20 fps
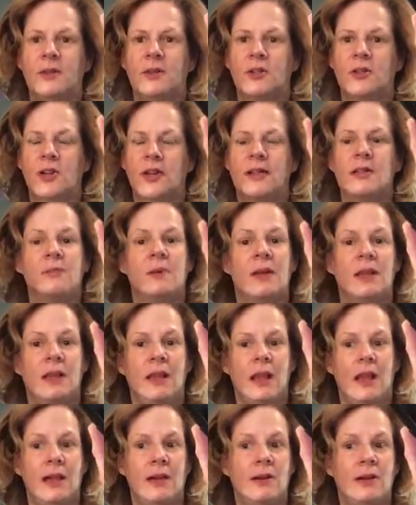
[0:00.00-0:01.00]
shades but
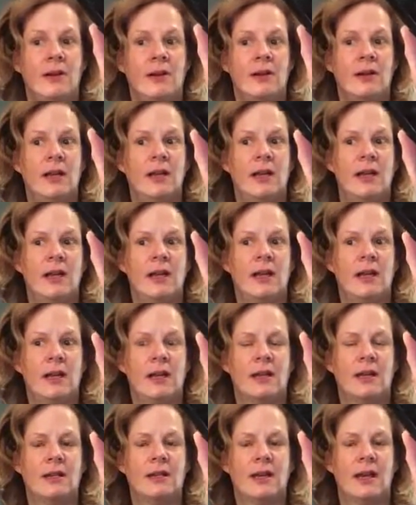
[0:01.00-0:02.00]
lighter,
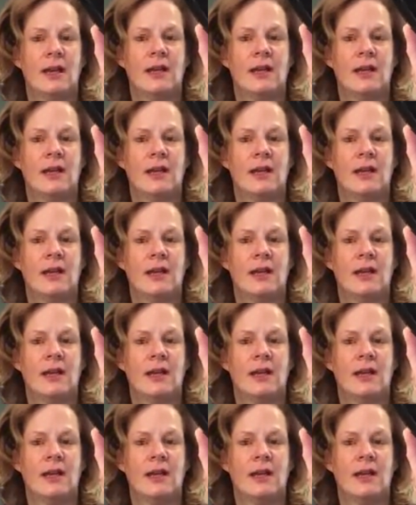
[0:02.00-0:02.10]
and